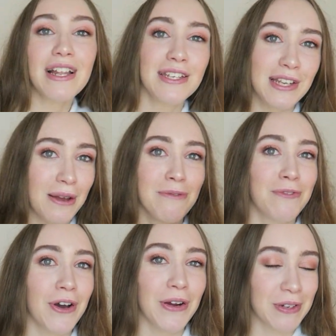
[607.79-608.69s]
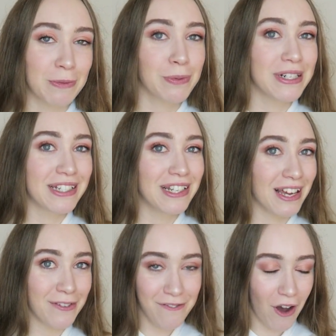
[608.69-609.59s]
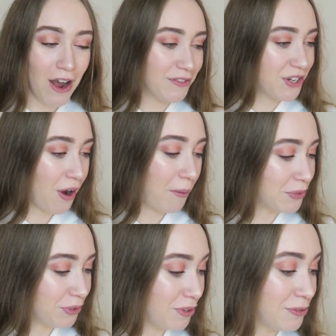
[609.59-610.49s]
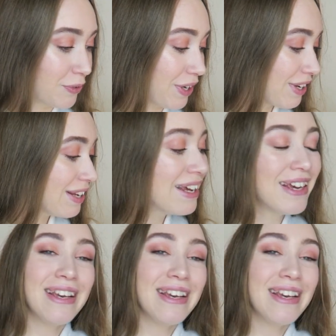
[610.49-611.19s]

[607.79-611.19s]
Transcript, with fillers: That same photo is printed like 5 times all over it.